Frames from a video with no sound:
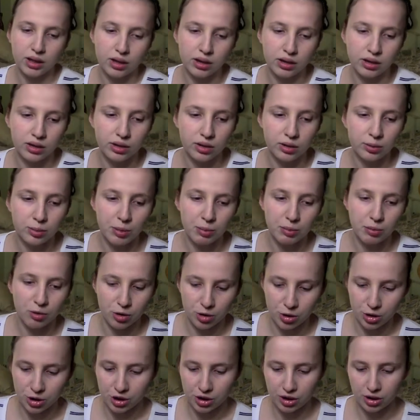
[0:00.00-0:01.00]
a little bit more
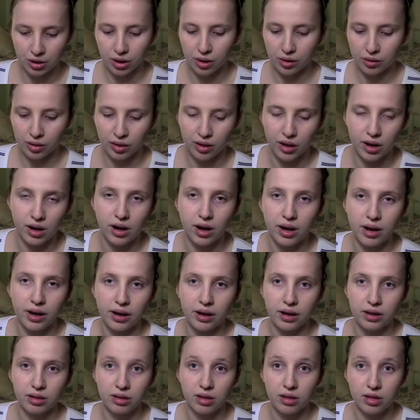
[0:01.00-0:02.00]
sheer than I
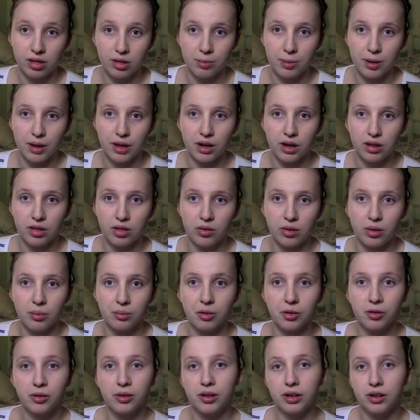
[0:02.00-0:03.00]
anticipated, so I'm
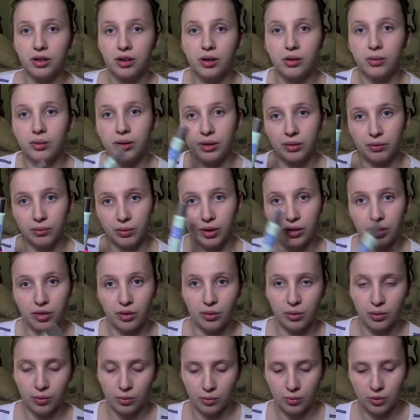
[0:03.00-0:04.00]
going to go in with
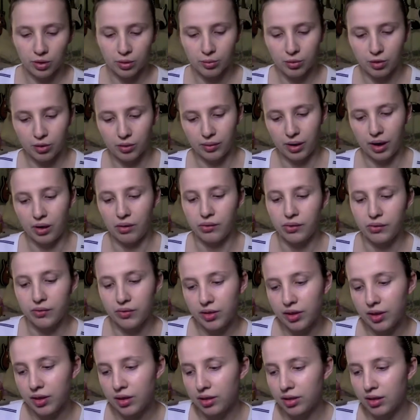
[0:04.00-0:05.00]
one more round of
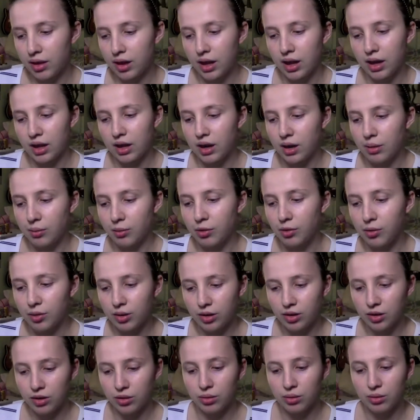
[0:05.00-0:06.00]
this, and I'm going
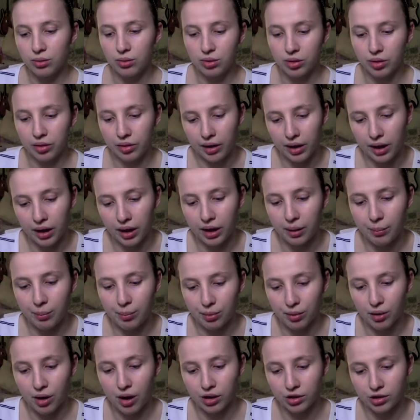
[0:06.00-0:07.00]
to use a
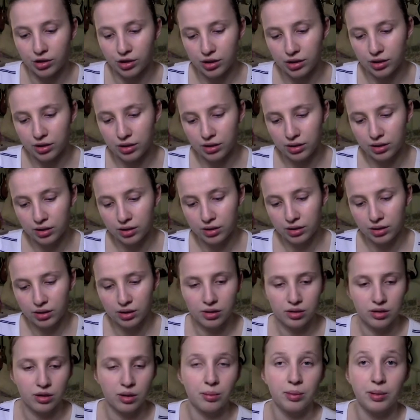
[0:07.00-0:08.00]
brush
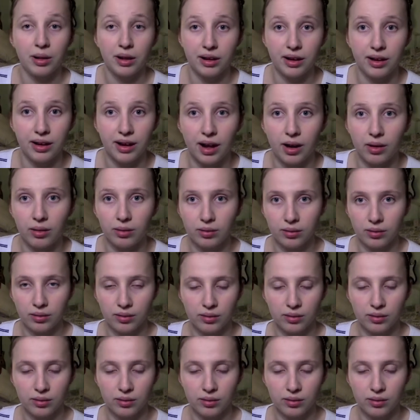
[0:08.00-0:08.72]
to blend it out.